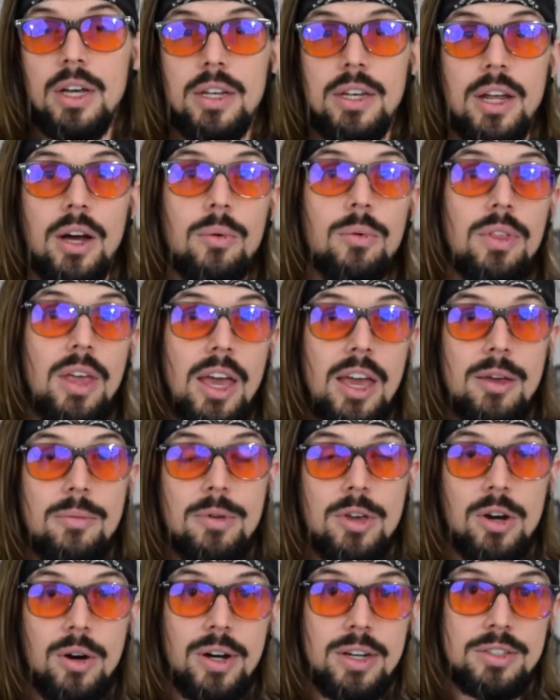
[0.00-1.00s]
Now with
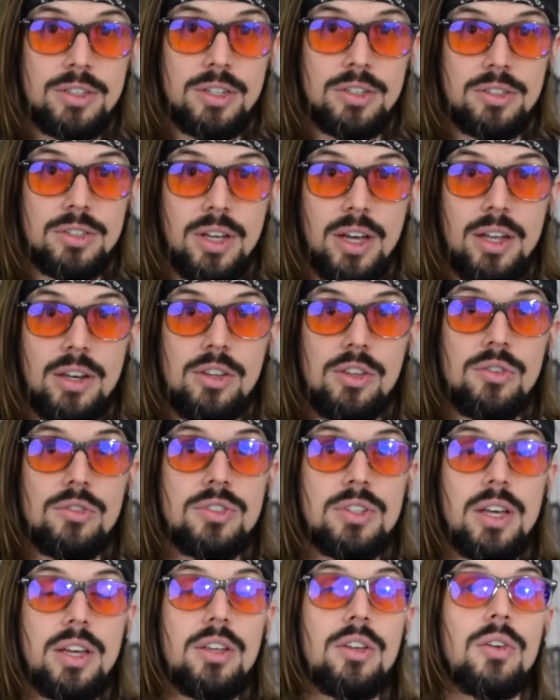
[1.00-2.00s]
ABO, as I said, you
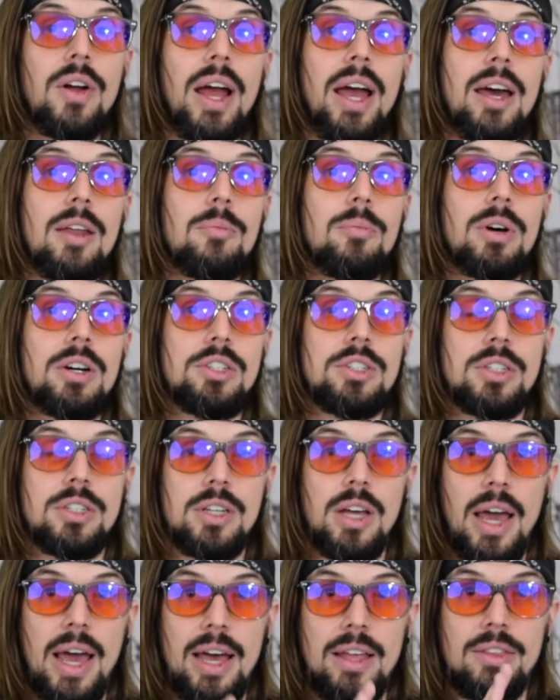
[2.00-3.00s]
set your ad
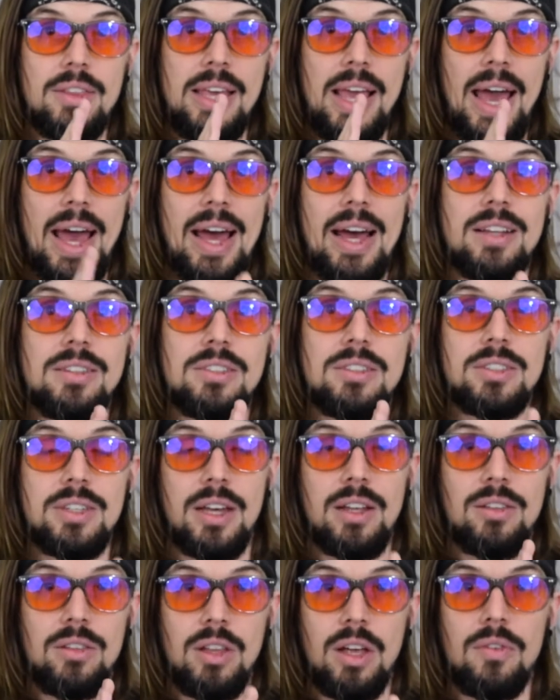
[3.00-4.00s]
budget at the ad
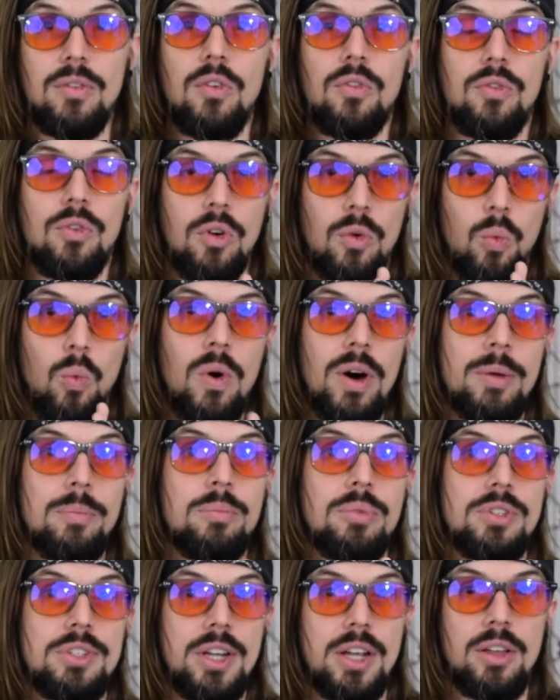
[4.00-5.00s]
set level for one
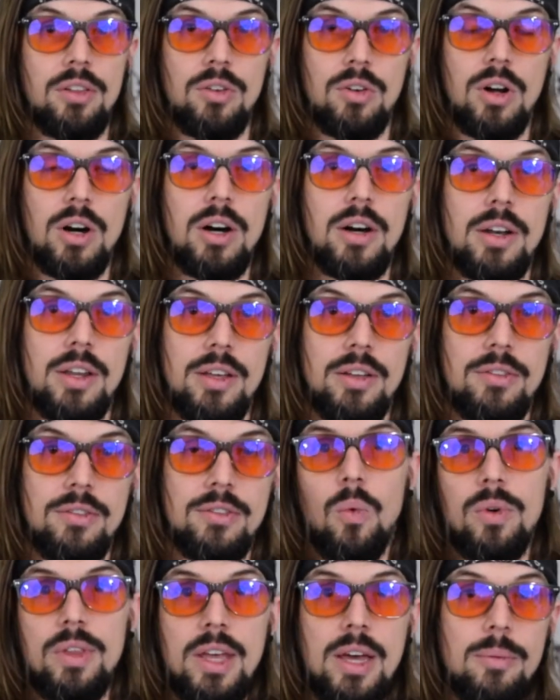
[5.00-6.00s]
particular
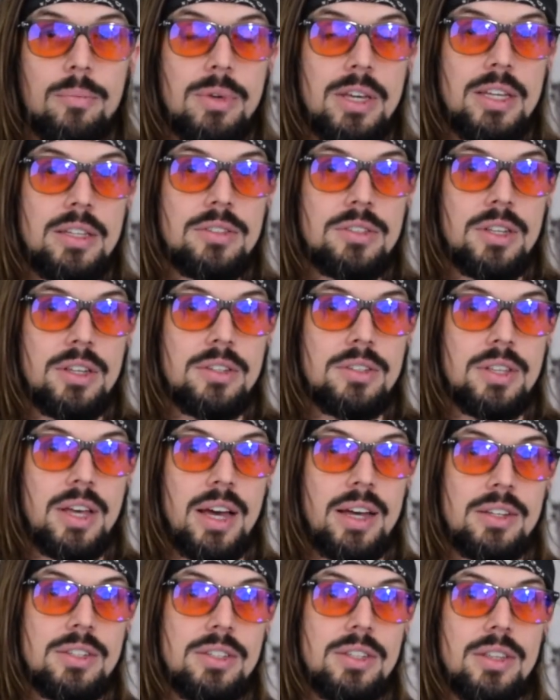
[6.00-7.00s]
audience. What that means is
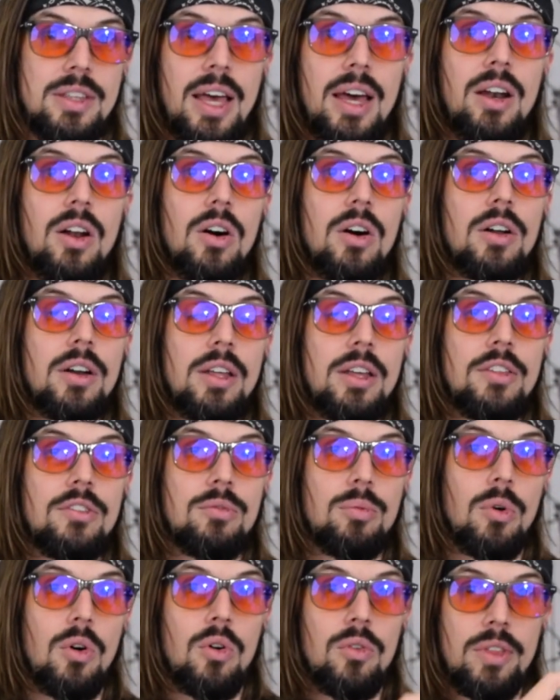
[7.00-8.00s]
that that
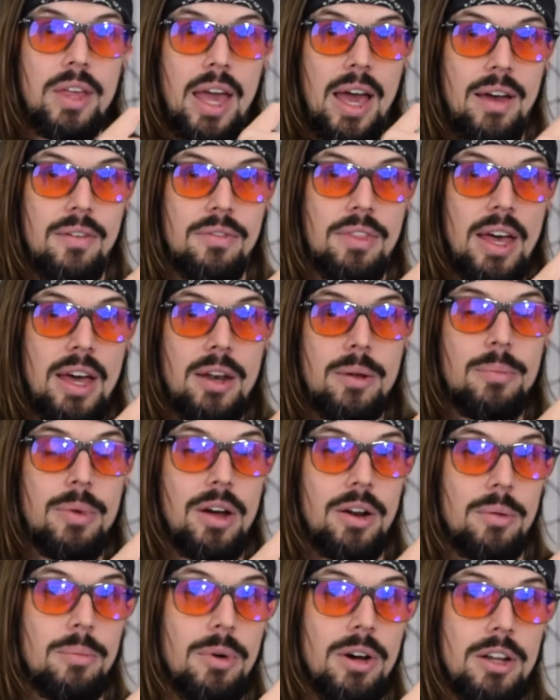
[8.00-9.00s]
audience will only have that
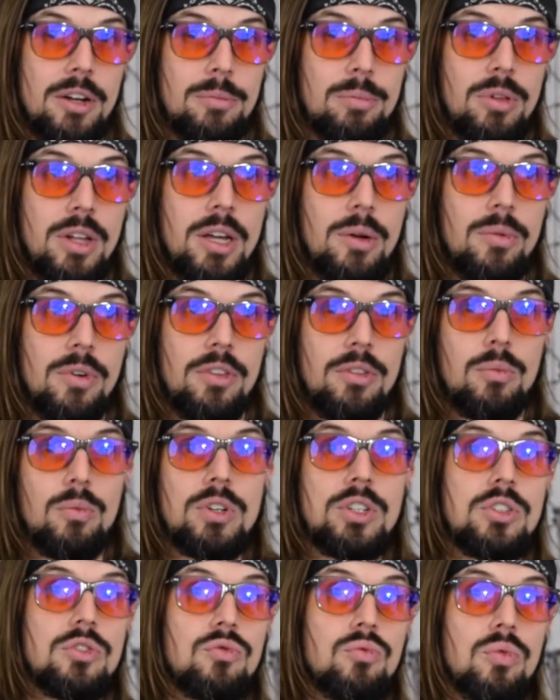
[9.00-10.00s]
amount of money to play with,
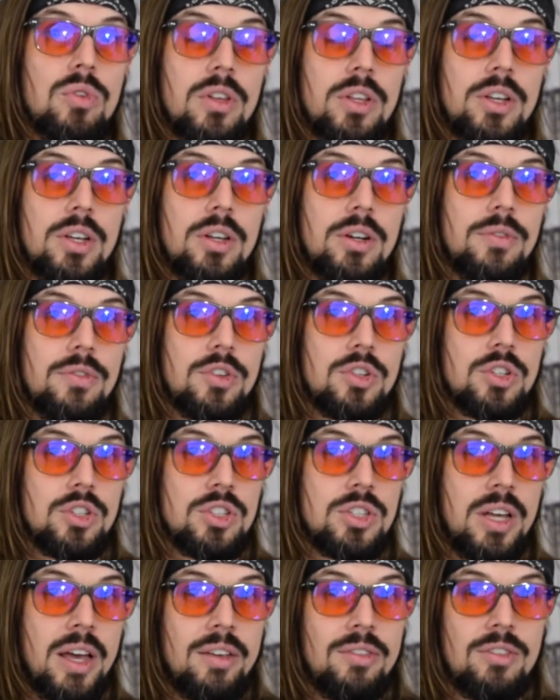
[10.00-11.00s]
which is really good if you're
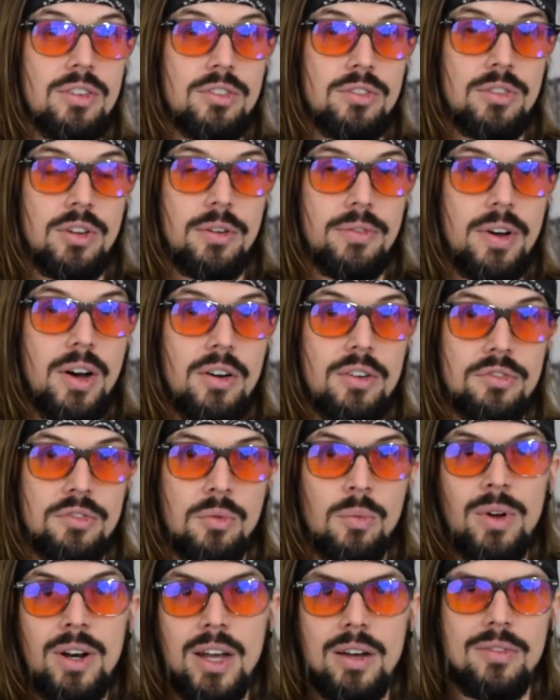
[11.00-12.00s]
just testing stuff out because
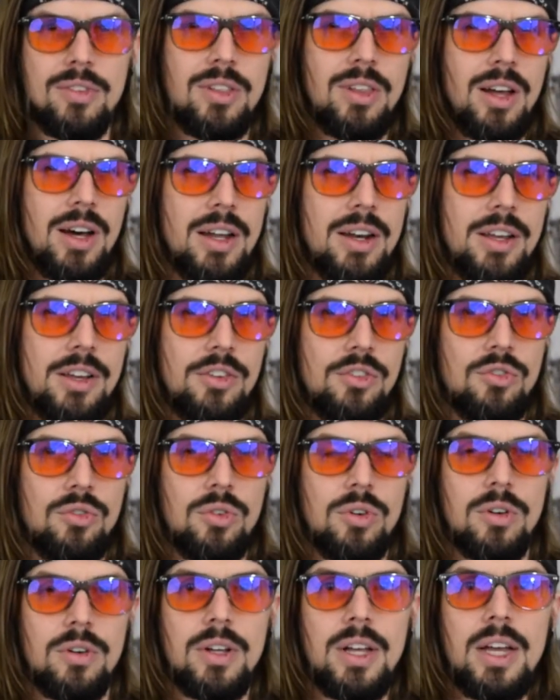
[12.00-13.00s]
you want to have a lot of
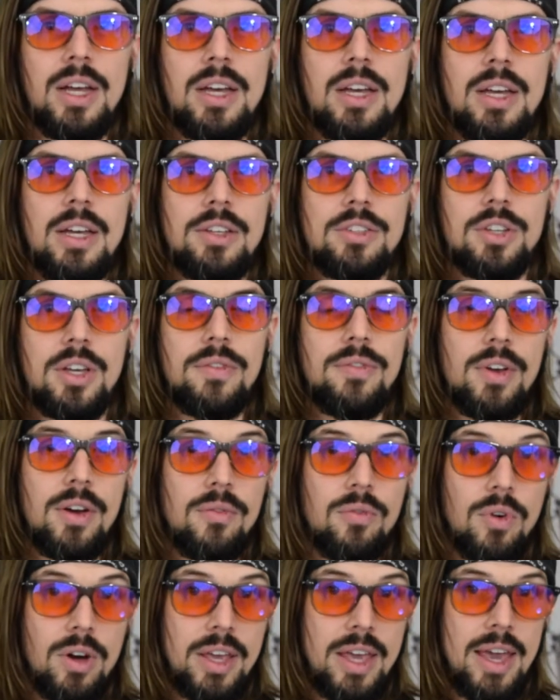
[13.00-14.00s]
control. Say if you
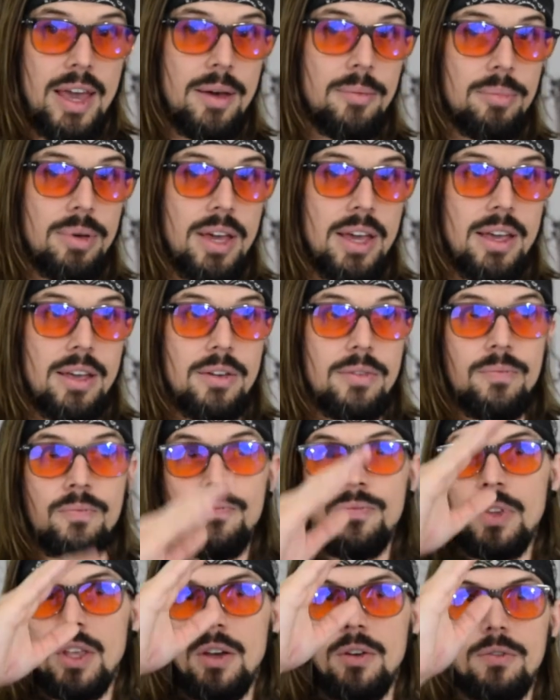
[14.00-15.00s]
have one campaign
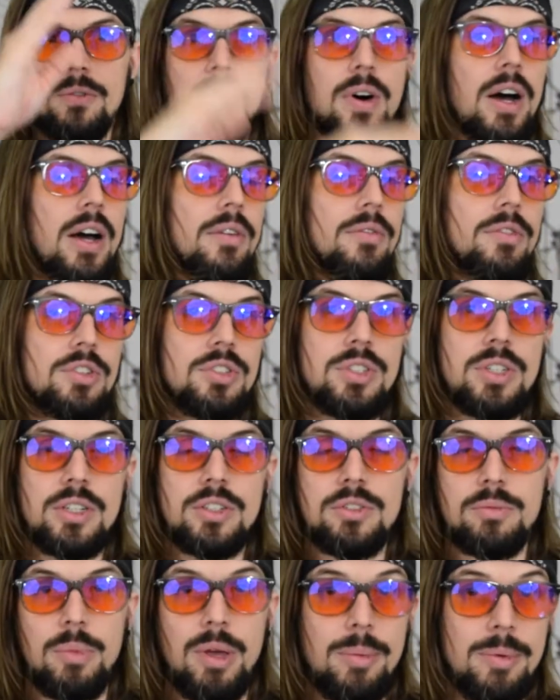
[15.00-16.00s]
five or
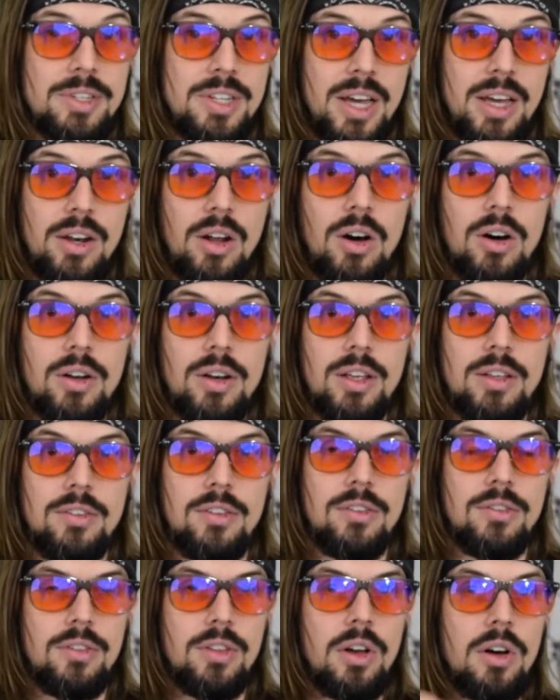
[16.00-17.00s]
six, maybe 10
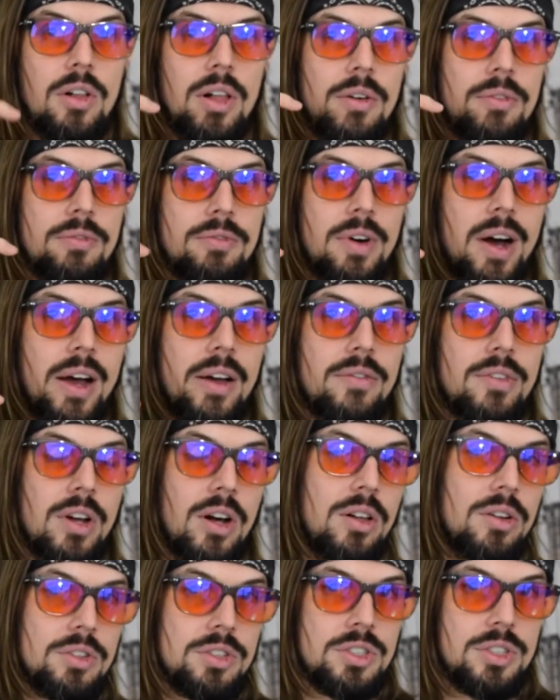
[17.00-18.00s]
audiences, and they all have
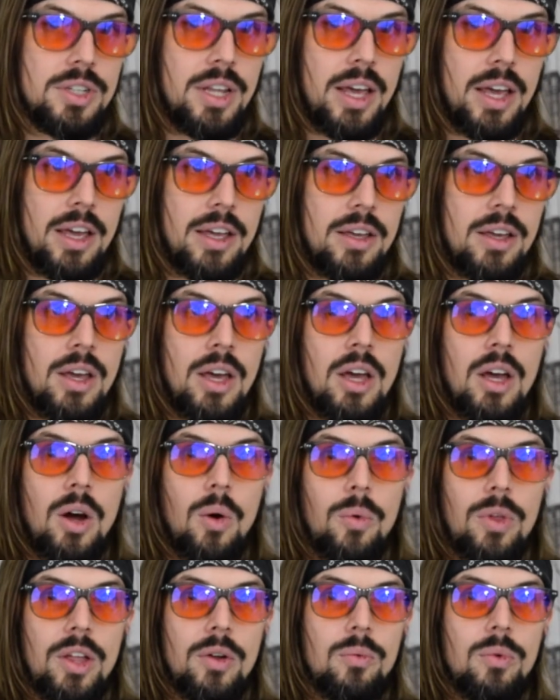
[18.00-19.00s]
$5 a day.
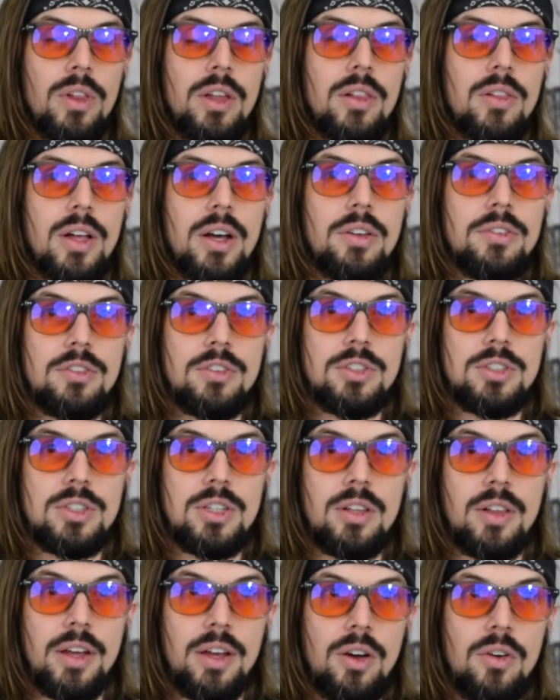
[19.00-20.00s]
Well, that really allows you to
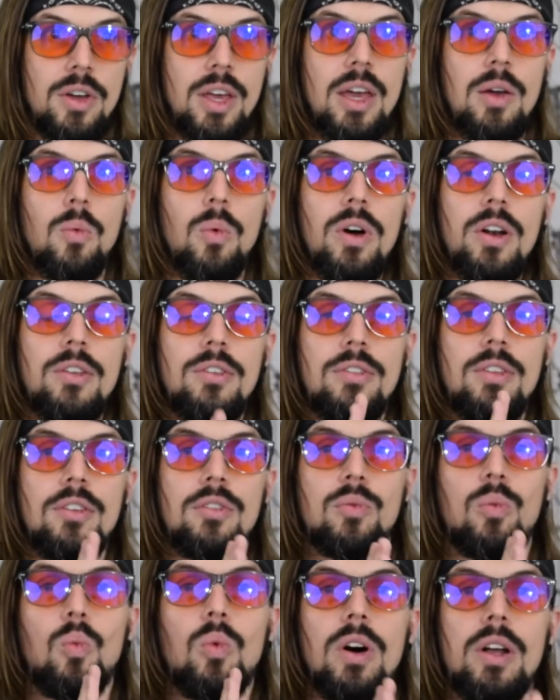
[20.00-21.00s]
see like, okay, what does
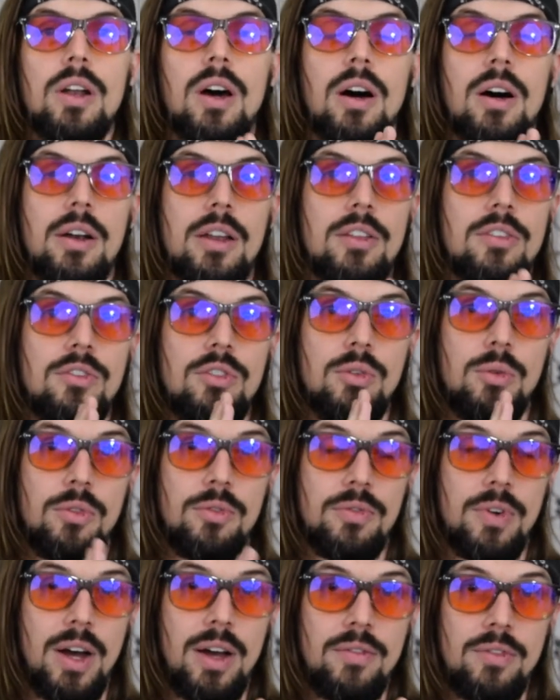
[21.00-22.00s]
this one audience do
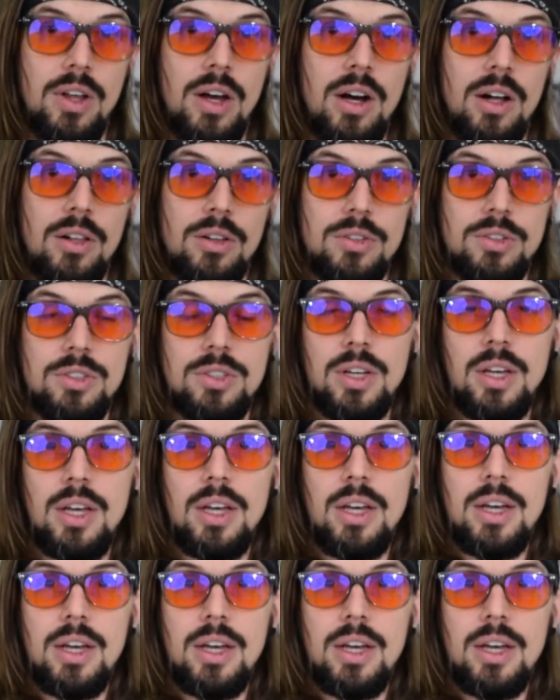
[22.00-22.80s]
with $5?